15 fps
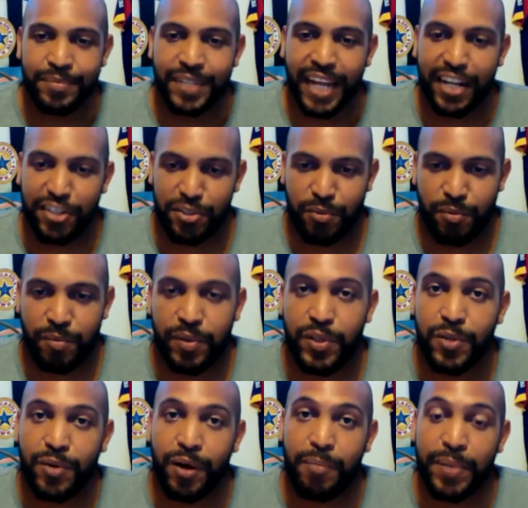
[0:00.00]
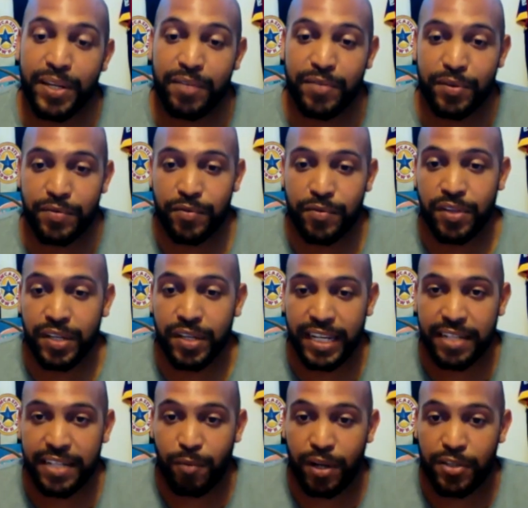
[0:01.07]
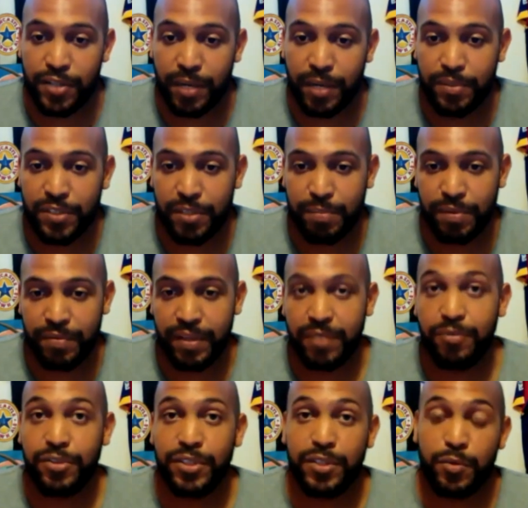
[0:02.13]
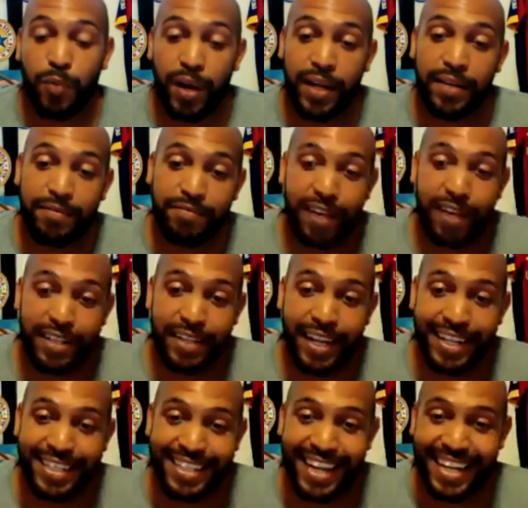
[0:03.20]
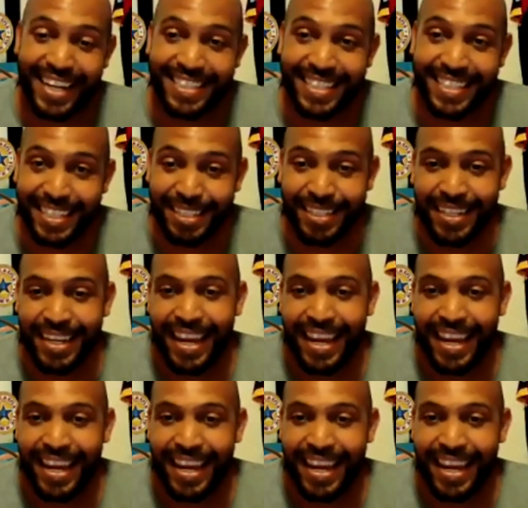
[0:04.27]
Catch us when we do our preview for the next One Championship event, which is One Fight Night 19,